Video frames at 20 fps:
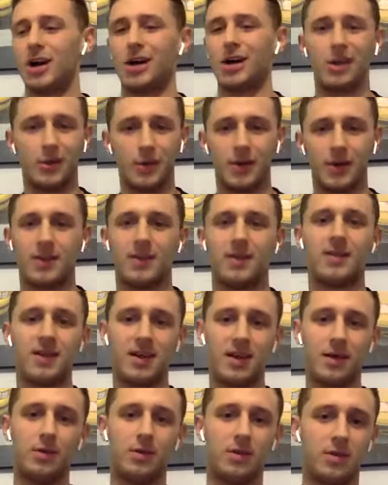Carl Lewis
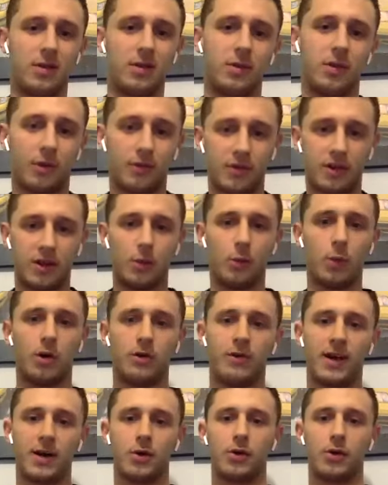he's obviously a
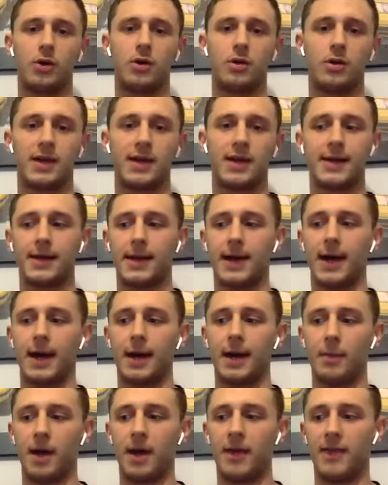world record holder,
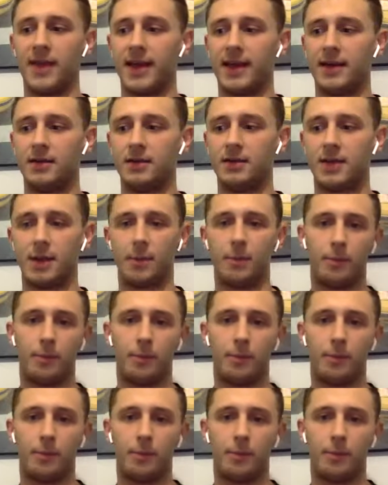and then